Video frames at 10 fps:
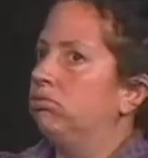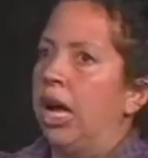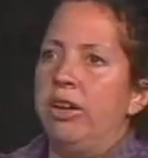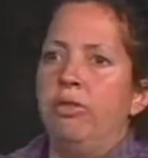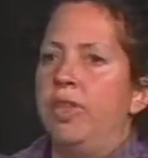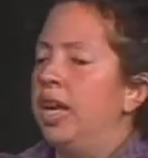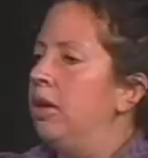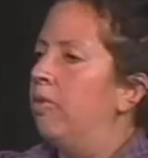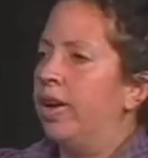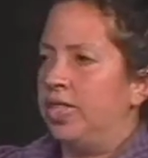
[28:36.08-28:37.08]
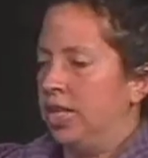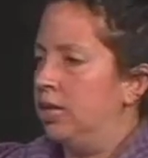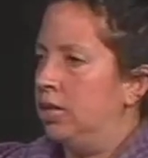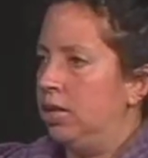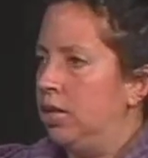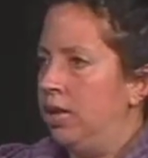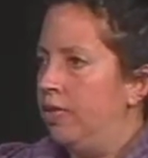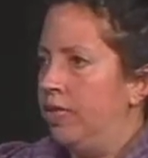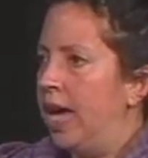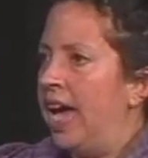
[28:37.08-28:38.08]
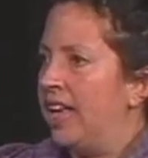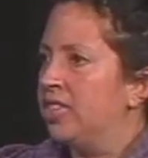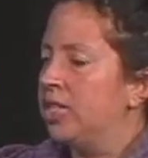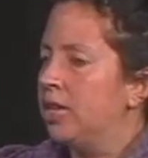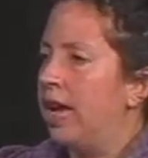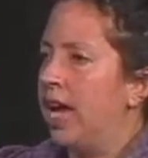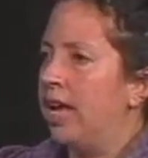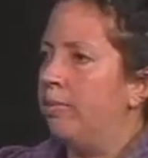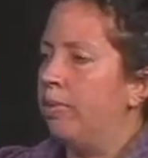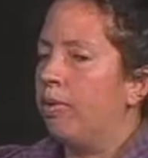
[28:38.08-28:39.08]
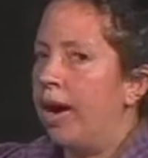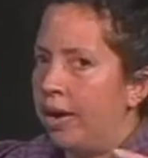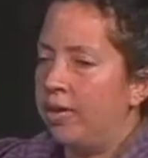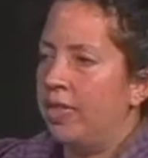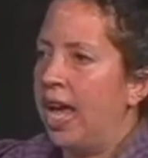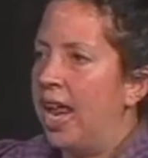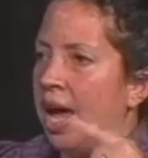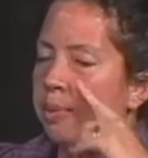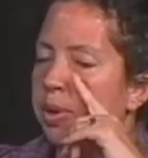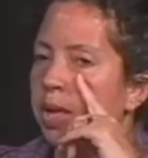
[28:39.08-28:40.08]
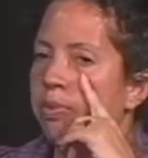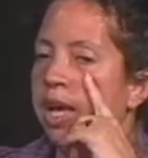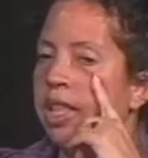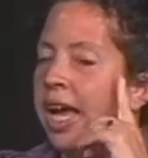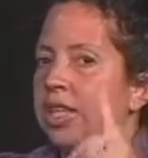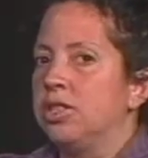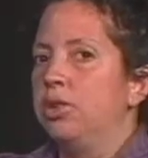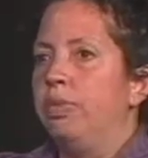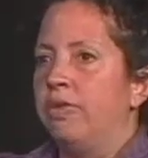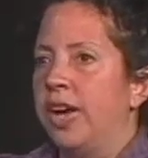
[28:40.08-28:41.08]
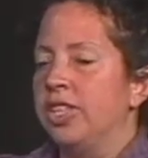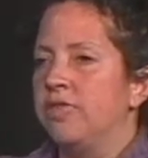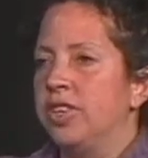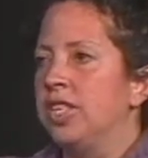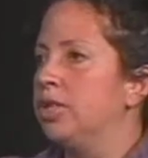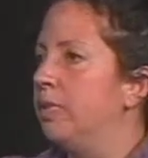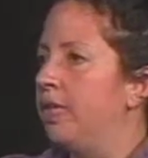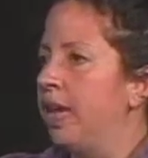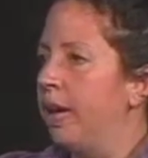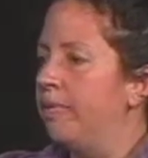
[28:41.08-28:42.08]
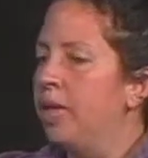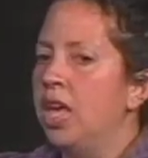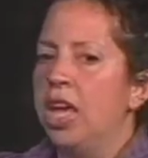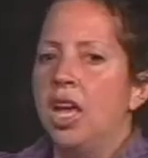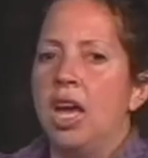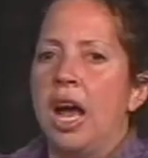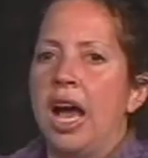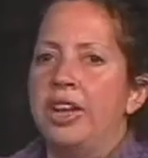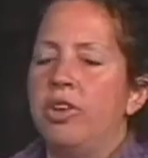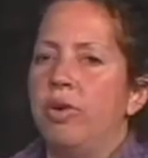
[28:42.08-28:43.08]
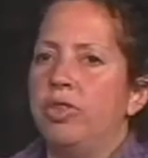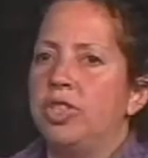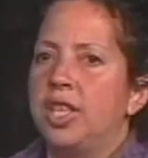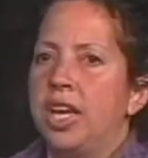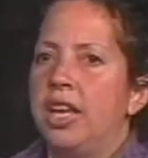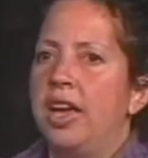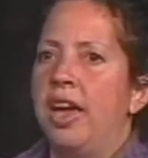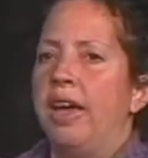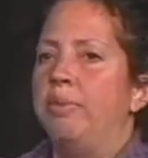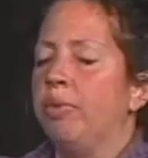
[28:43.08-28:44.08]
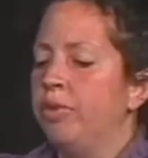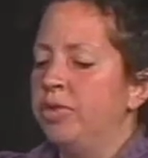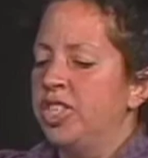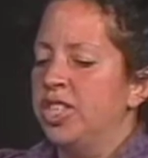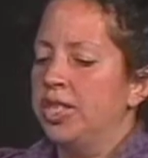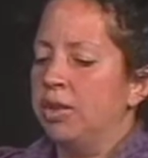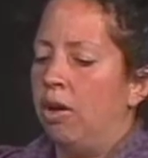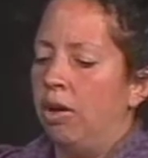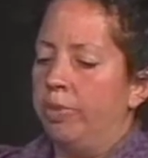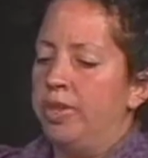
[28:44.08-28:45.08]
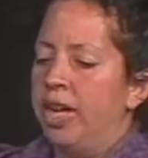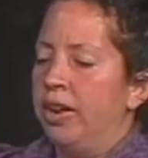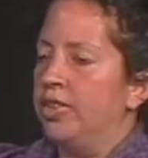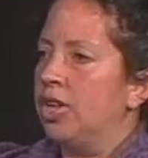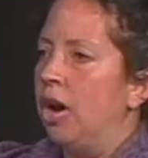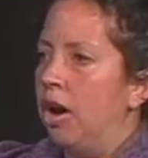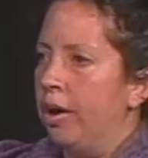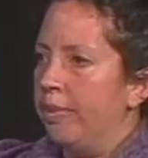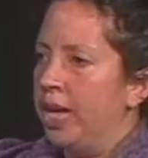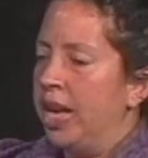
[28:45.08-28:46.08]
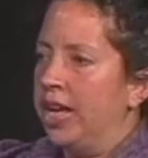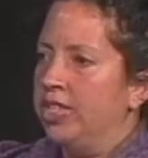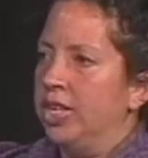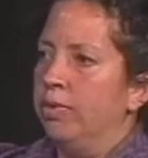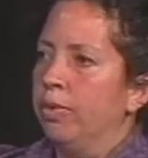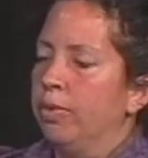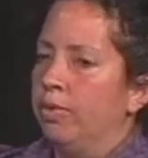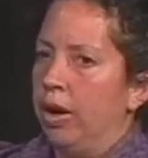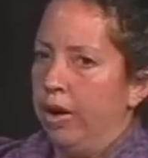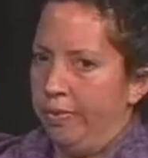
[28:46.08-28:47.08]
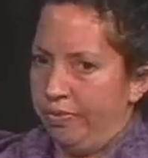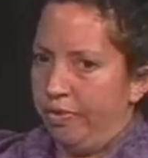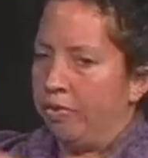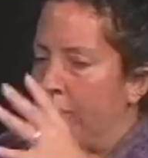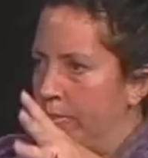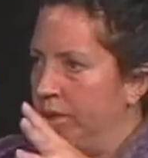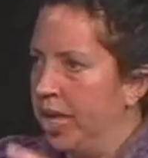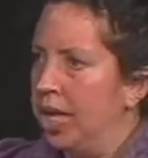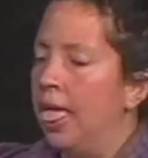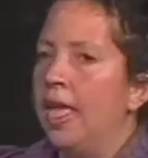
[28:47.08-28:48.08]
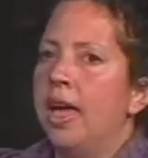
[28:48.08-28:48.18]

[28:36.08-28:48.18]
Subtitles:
I knew that he wasn't even that. And prior to that happening, my last supervised visits with him, I noticed that he had bruises all up and down his arm, and I did verbally,